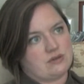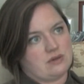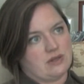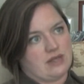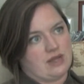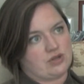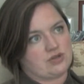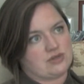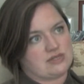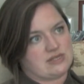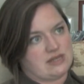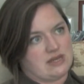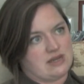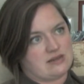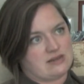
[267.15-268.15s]

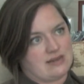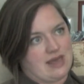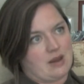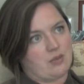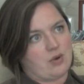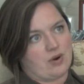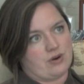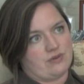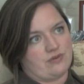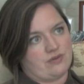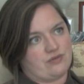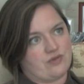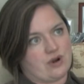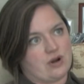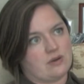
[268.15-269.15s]
electricity to that part of the
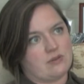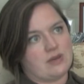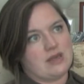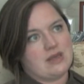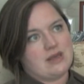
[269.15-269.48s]
farm